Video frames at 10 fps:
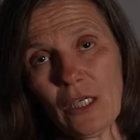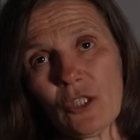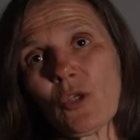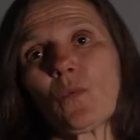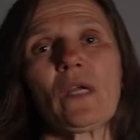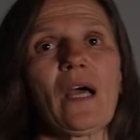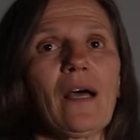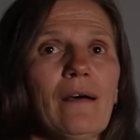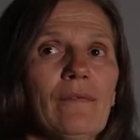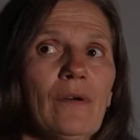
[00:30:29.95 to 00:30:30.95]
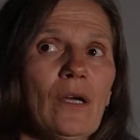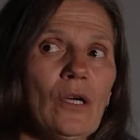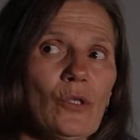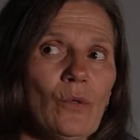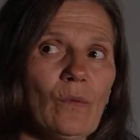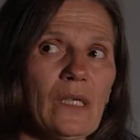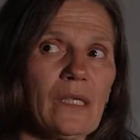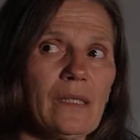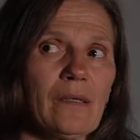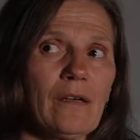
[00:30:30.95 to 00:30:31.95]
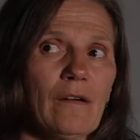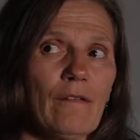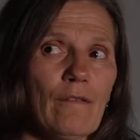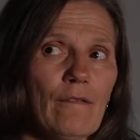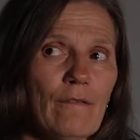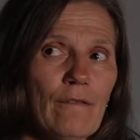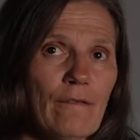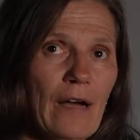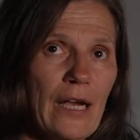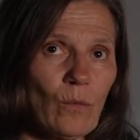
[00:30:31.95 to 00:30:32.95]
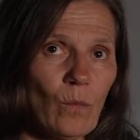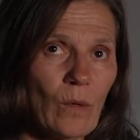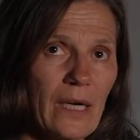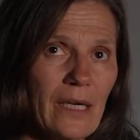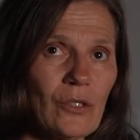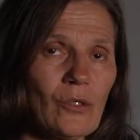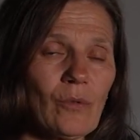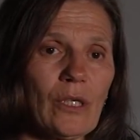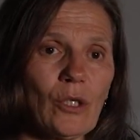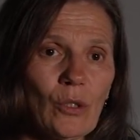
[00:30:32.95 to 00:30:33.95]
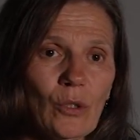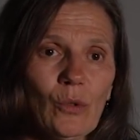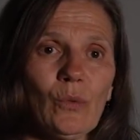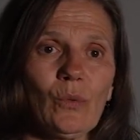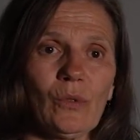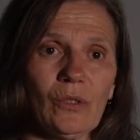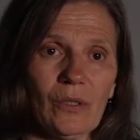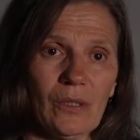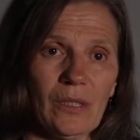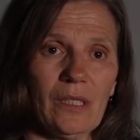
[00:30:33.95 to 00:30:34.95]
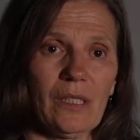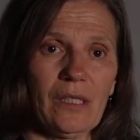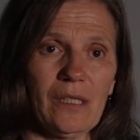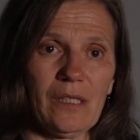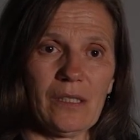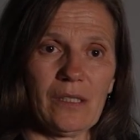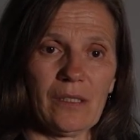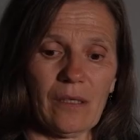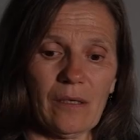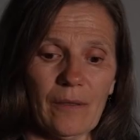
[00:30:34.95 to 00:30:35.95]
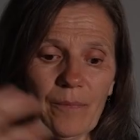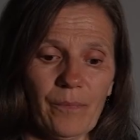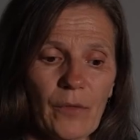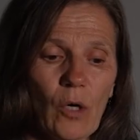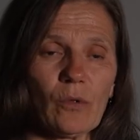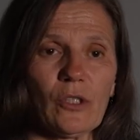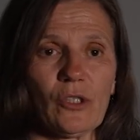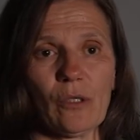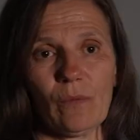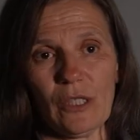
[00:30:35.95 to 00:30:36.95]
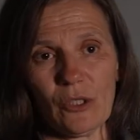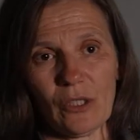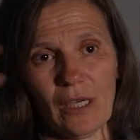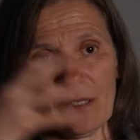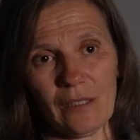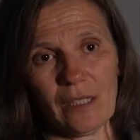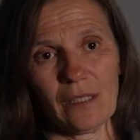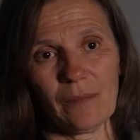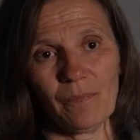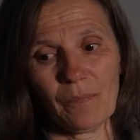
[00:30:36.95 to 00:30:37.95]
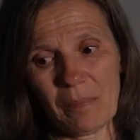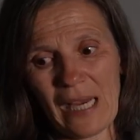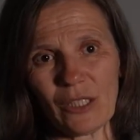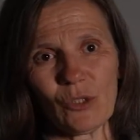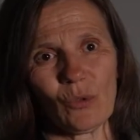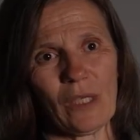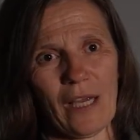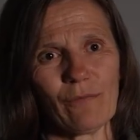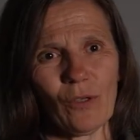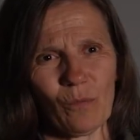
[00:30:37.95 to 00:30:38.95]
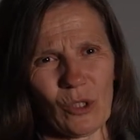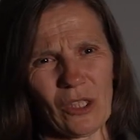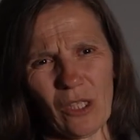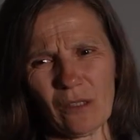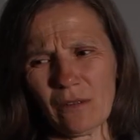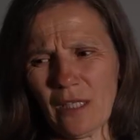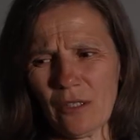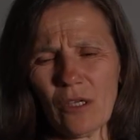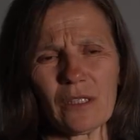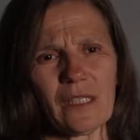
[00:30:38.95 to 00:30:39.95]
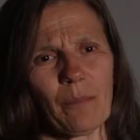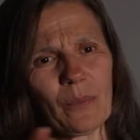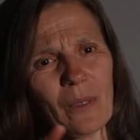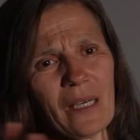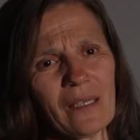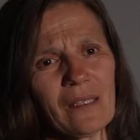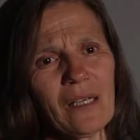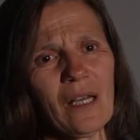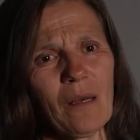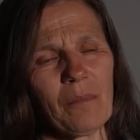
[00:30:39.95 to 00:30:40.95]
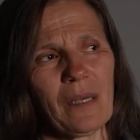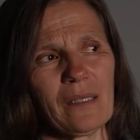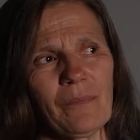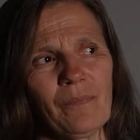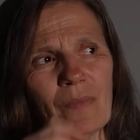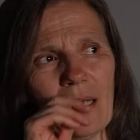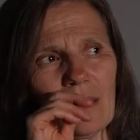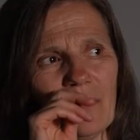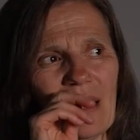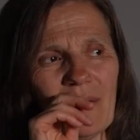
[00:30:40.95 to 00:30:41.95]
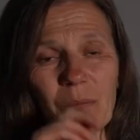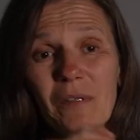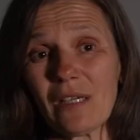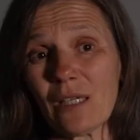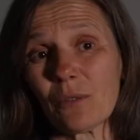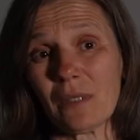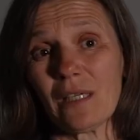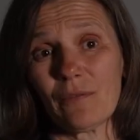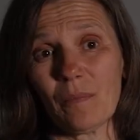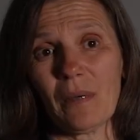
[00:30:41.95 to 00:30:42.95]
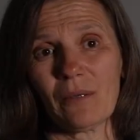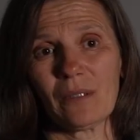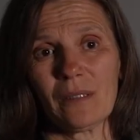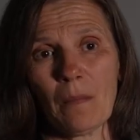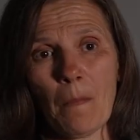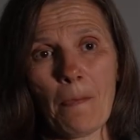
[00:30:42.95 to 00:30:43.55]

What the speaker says: So we have to really find ways to include this older generation, I think, back into life almost. They're not separated, but I think we have to be very creative about it,